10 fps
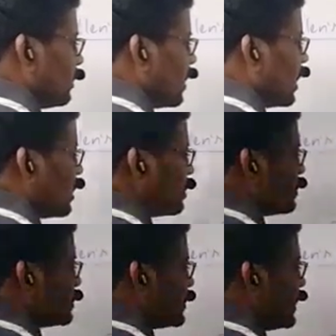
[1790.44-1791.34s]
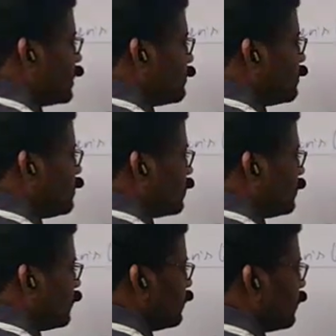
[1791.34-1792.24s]
R C double bond
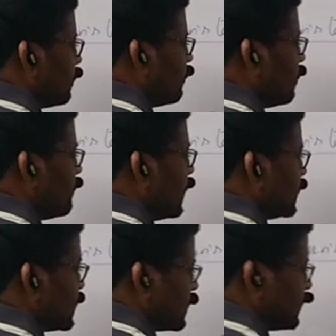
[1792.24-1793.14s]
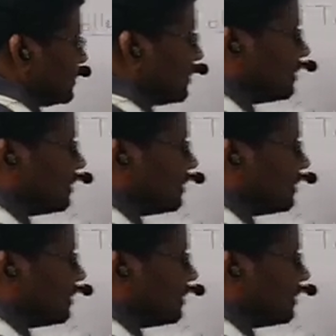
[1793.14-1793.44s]
O, O minus,